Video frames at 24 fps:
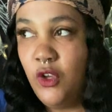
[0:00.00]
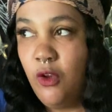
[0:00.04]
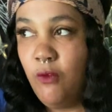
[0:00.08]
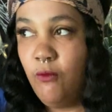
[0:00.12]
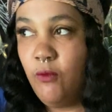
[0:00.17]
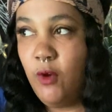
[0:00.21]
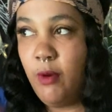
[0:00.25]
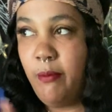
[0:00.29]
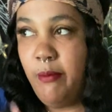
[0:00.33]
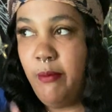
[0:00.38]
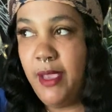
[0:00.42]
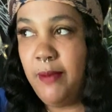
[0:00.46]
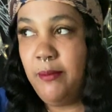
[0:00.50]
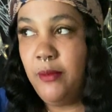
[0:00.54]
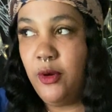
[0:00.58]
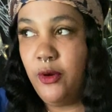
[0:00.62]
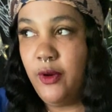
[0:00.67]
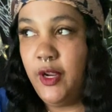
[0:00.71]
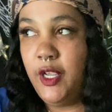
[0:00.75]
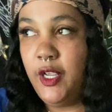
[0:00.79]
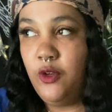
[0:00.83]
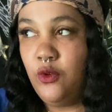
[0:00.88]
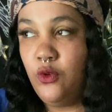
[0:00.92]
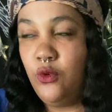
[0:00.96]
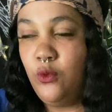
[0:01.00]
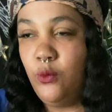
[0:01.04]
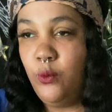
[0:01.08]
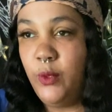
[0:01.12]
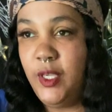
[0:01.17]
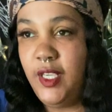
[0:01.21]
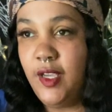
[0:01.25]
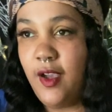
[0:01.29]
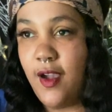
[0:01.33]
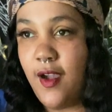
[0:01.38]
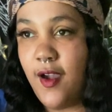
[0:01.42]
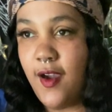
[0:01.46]
remembering who
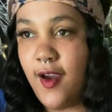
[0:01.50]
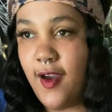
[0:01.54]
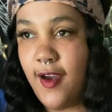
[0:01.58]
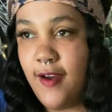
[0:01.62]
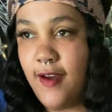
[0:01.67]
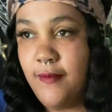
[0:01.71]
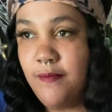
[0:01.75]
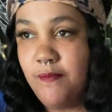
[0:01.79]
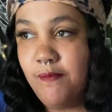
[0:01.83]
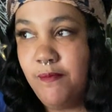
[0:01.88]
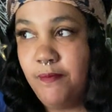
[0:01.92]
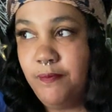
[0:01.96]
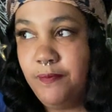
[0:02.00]
we are